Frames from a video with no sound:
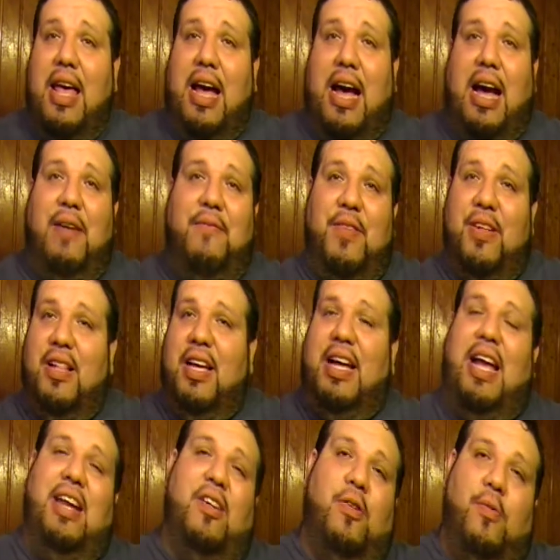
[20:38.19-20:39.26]
I feel like
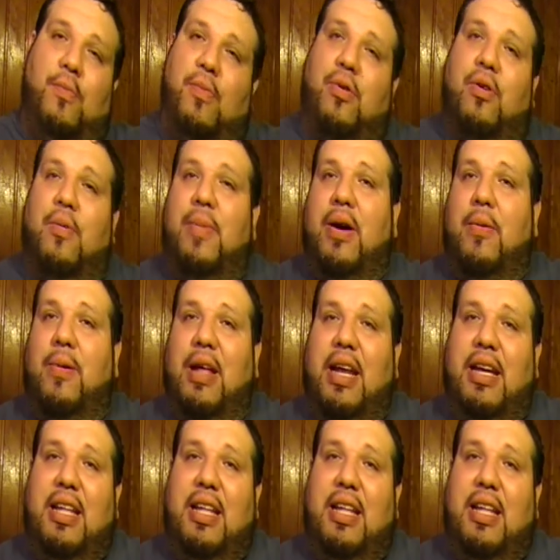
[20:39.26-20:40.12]
I know more about what I